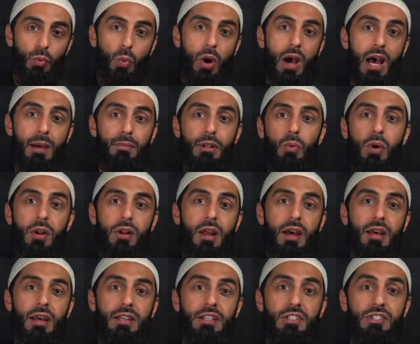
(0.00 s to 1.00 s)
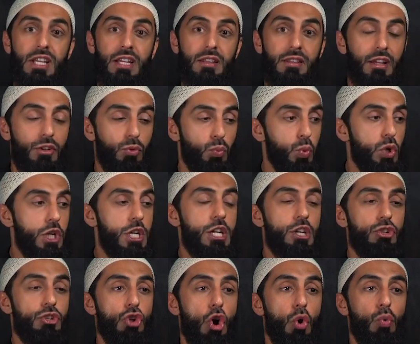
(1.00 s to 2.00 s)
Wahhab al-Warraq, he said that
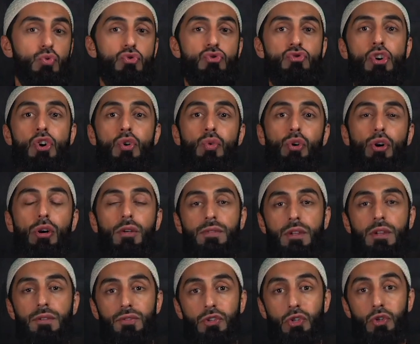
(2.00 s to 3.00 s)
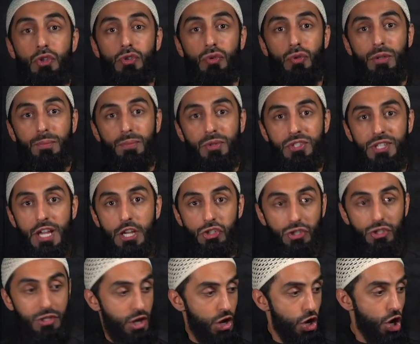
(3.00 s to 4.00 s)
we don't know of a funeral
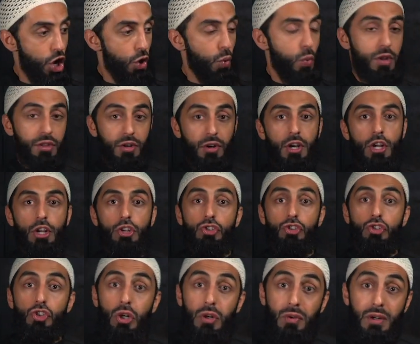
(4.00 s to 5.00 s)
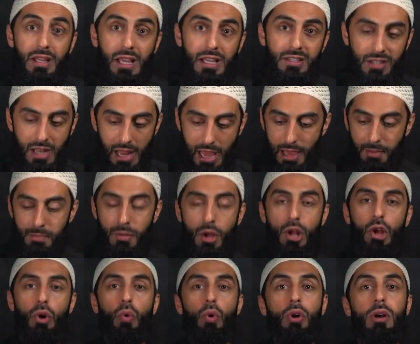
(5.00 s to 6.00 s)
procession, whether during Islam
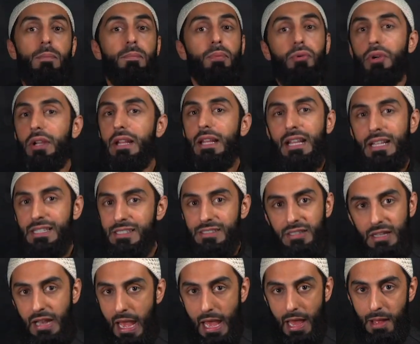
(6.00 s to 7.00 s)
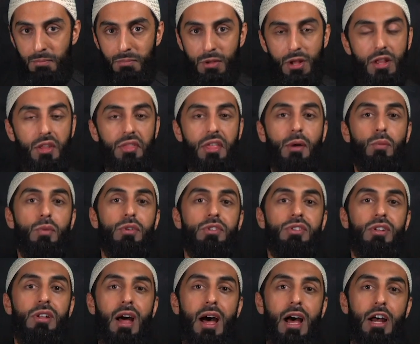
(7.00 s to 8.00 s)
or pre-Islam, that was
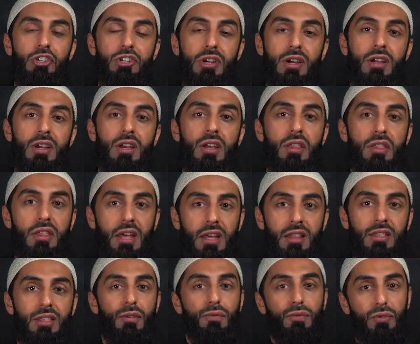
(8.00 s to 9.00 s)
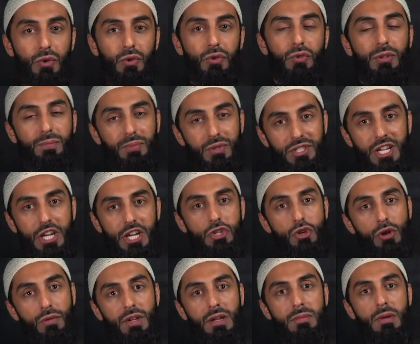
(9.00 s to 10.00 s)
larger than the funeral procession
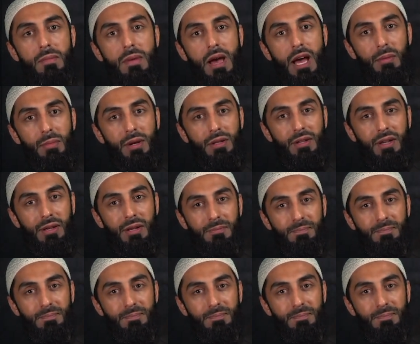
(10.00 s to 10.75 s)
of Imam Ahmed.